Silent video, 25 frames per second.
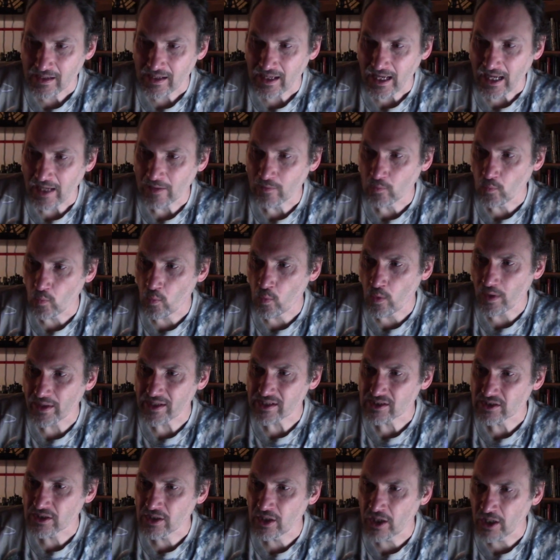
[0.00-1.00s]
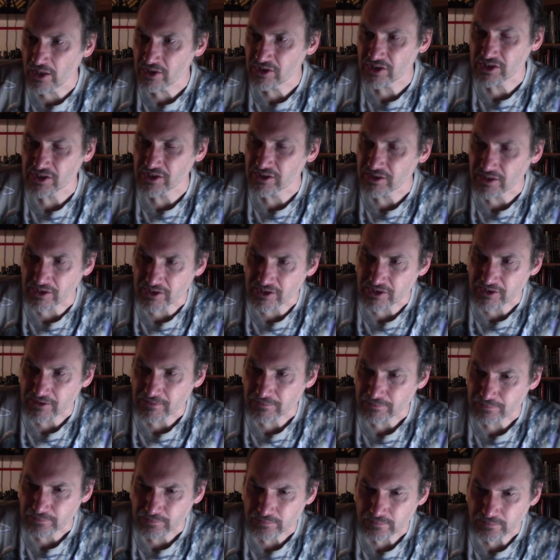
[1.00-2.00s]
And what is consciousness?
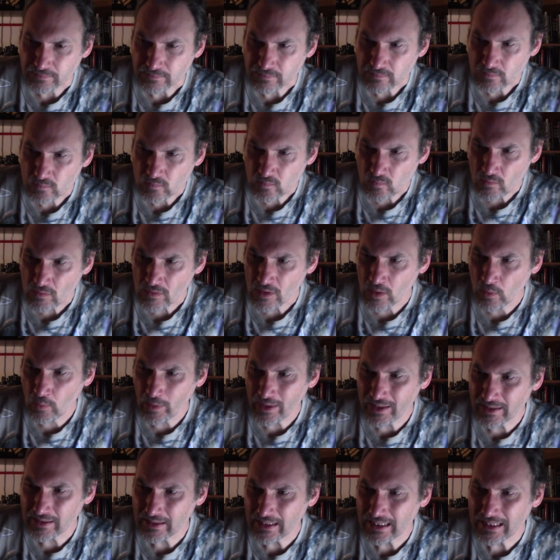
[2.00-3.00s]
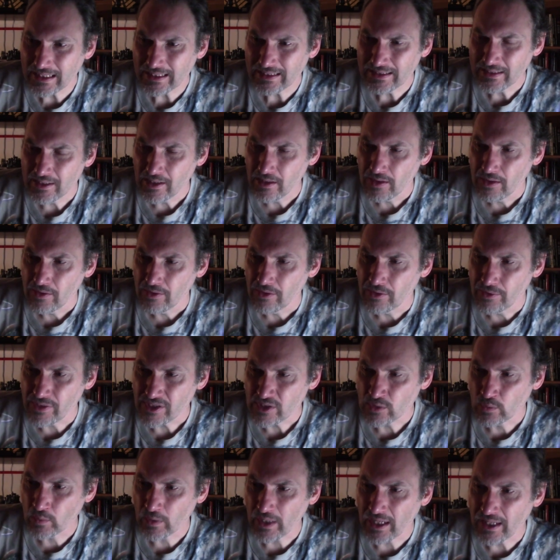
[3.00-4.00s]
Well, the
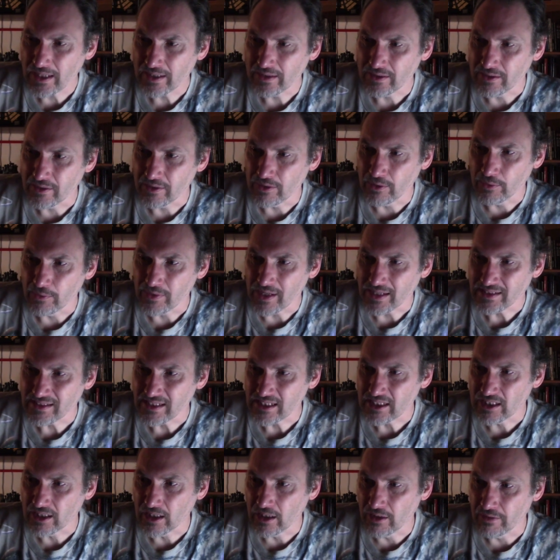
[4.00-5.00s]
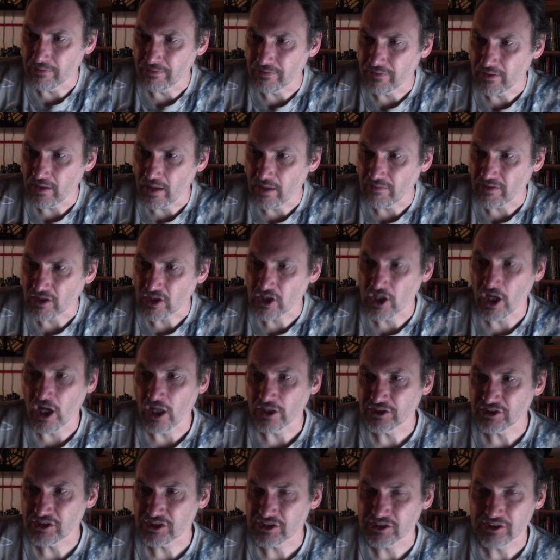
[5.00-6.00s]
reason why, the idea of a
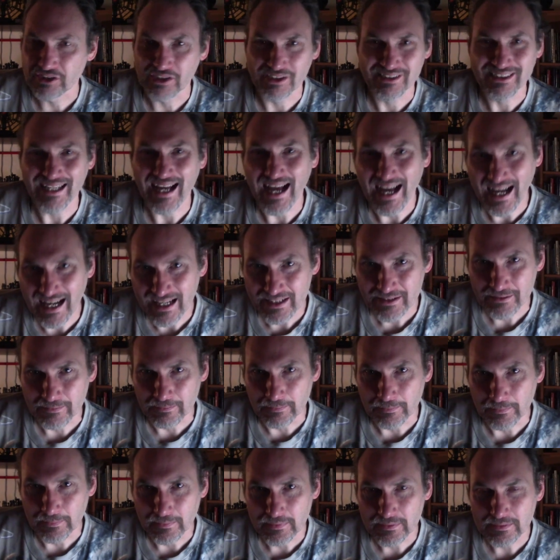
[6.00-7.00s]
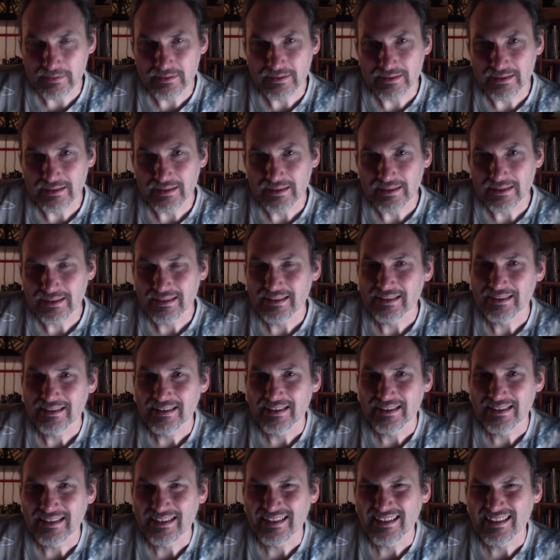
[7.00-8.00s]
consciousness atom
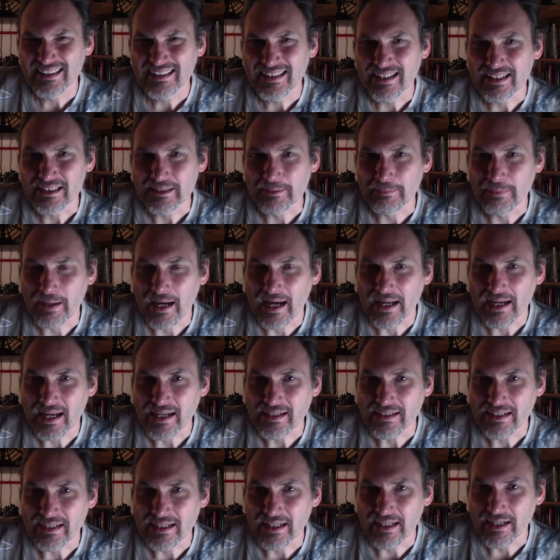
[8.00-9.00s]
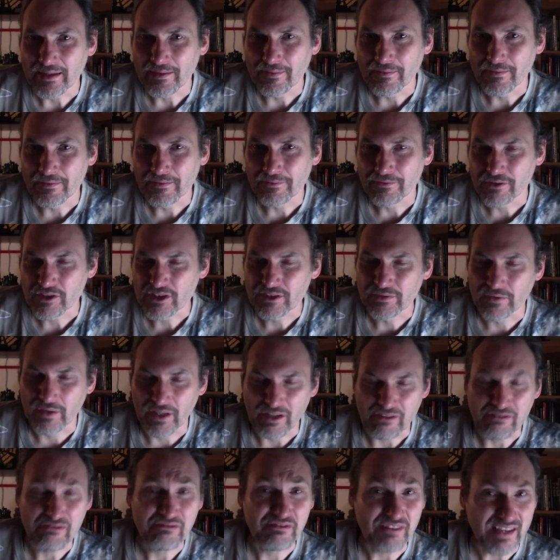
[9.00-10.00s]
is a bad idea. First of all, it
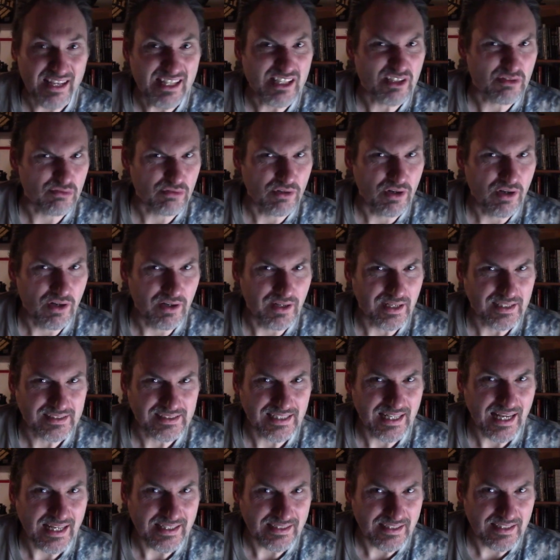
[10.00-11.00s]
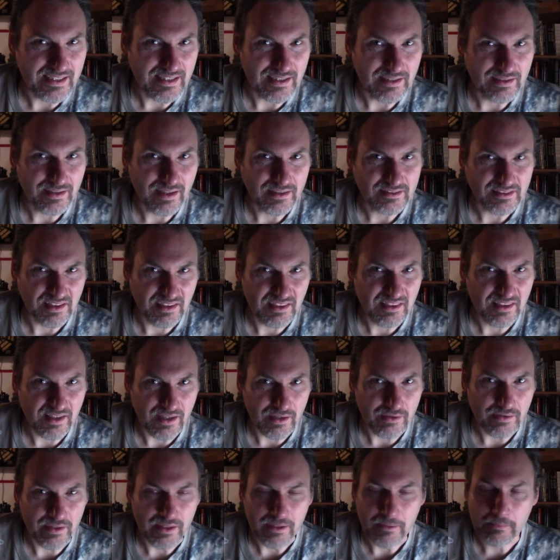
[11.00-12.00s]
feels wrong as an idea, as a
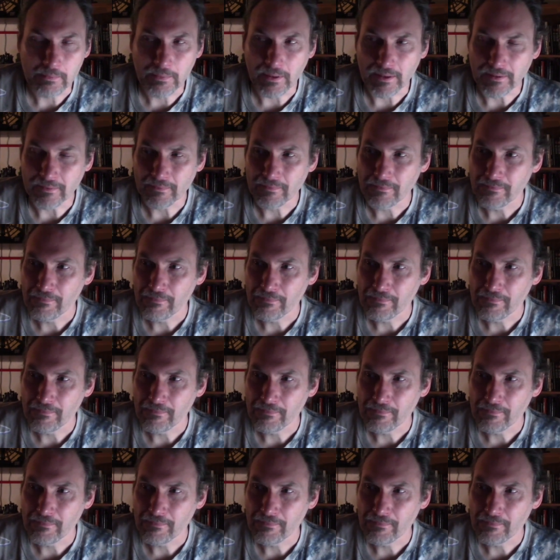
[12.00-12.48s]
theory, but